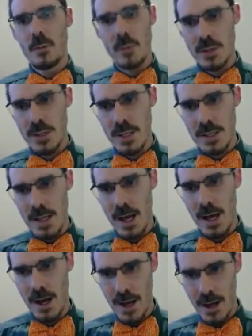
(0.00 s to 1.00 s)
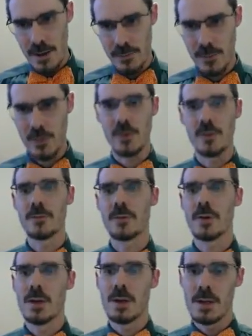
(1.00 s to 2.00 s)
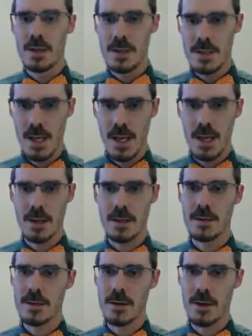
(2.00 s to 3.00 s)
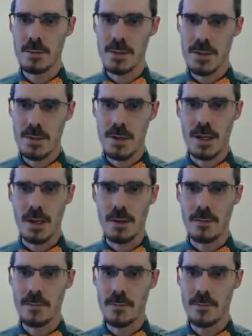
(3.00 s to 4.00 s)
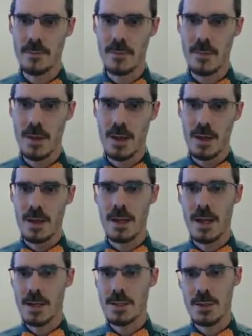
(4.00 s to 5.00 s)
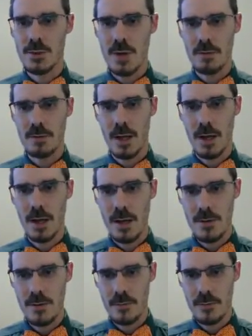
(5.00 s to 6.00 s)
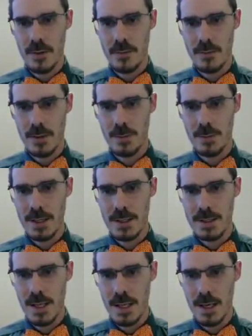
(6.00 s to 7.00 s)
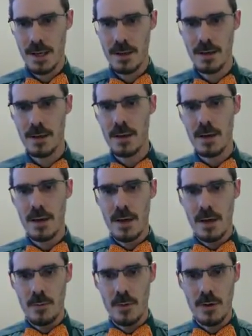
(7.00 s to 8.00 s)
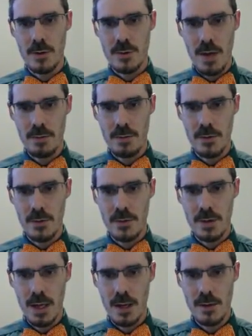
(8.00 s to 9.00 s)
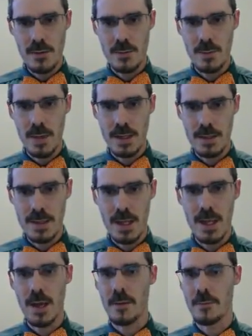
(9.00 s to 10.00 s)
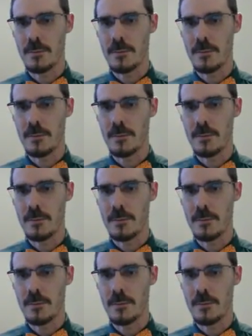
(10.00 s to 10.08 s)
which is half of 10 times 30. It actually travelled 150 metres here, where it travelled 300 metres there.